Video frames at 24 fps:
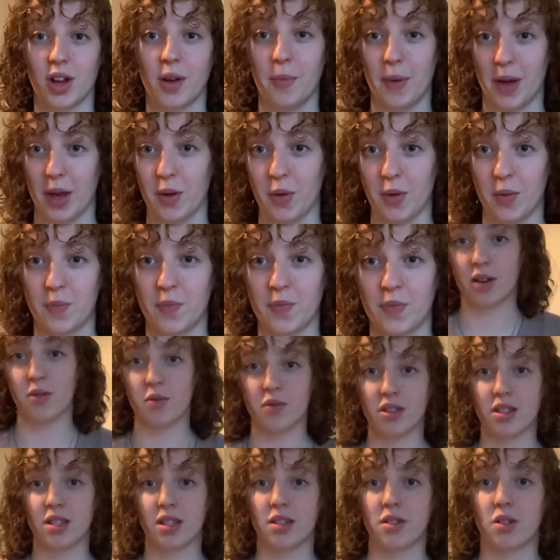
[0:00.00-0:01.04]
about. I know
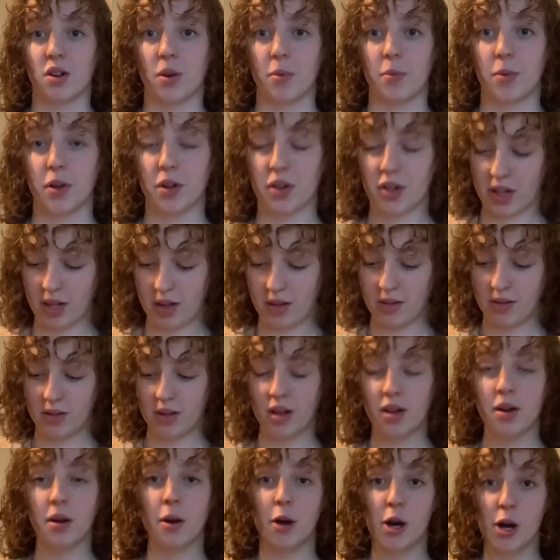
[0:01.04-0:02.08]
this is not a book,
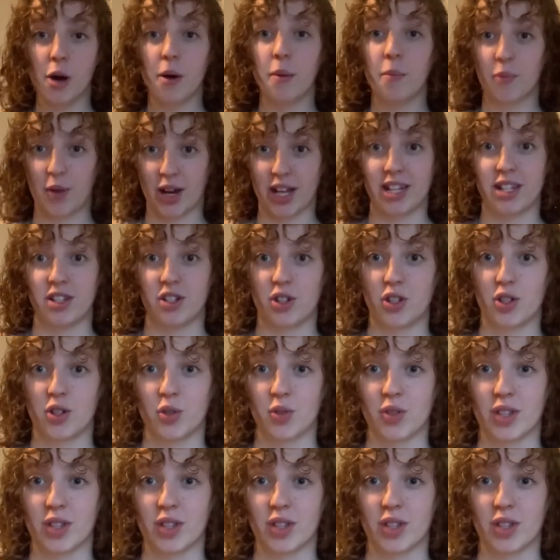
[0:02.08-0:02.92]
but I need to show